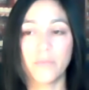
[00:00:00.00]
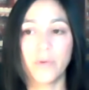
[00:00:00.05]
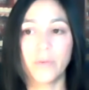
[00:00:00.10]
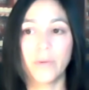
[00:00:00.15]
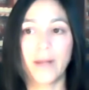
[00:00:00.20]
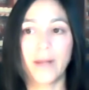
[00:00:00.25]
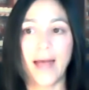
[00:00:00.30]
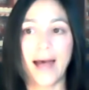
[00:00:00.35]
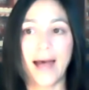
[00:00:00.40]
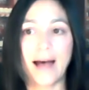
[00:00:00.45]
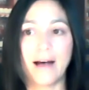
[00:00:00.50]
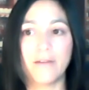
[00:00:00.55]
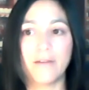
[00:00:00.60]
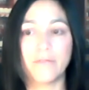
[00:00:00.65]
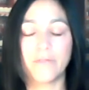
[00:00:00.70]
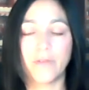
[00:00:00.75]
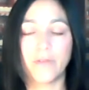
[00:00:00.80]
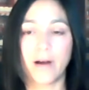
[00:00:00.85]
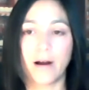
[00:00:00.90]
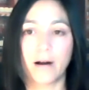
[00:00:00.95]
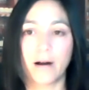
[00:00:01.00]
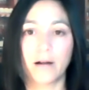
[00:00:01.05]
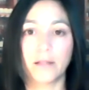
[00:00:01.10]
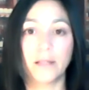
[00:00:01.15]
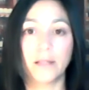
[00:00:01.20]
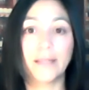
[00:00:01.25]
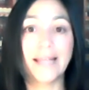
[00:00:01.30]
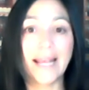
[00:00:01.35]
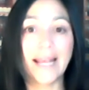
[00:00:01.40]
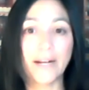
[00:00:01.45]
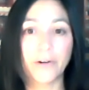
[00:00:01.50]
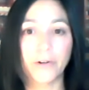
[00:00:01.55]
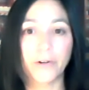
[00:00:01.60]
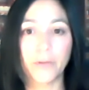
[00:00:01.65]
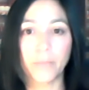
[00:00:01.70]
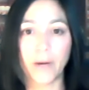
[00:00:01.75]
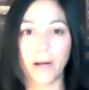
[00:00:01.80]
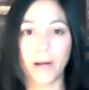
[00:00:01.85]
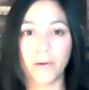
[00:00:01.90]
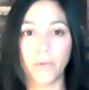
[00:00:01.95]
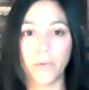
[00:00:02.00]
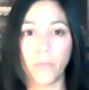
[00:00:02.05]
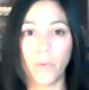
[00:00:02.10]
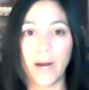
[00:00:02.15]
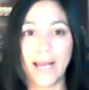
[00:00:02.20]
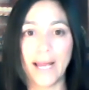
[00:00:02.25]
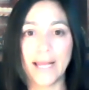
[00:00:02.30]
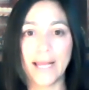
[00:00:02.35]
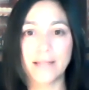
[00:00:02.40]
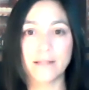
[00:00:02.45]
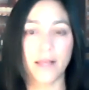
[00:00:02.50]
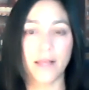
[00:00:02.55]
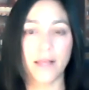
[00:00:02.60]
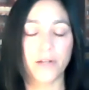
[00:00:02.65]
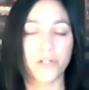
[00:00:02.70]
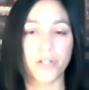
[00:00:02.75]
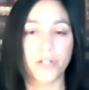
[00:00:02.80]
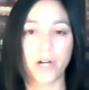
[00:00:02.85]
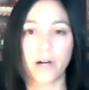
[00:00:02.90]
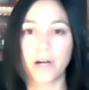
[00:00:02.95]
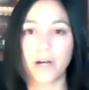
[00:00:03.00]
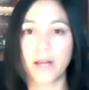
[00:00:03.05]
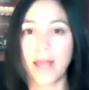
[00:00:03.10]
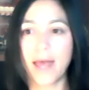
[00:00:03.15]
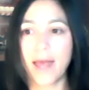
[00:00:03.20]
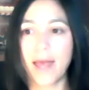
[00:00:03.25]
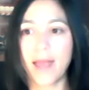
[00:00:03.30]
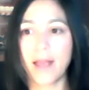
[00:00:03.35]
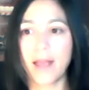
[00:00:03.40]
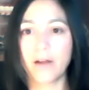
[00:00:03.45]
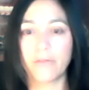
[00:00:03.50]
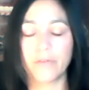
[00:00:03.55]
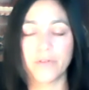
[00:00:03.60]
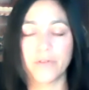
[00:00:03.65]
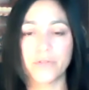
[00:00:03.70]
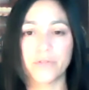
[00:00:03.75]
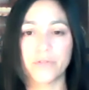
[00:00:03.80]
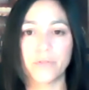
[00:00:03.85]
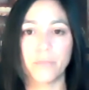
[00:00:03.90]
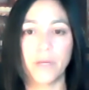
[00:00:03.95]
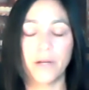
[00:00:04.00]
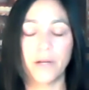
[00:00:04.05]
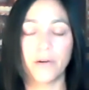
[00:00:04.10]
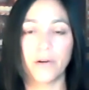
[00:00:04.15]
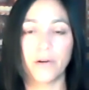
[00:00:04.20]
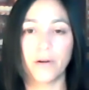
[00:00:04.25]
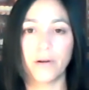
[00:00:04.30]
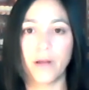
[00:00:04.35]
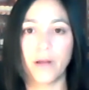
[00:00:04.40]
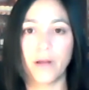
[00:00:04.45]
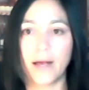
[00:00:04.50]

we would have our later to bottle whites like Chardonnay, Gewürztraminer,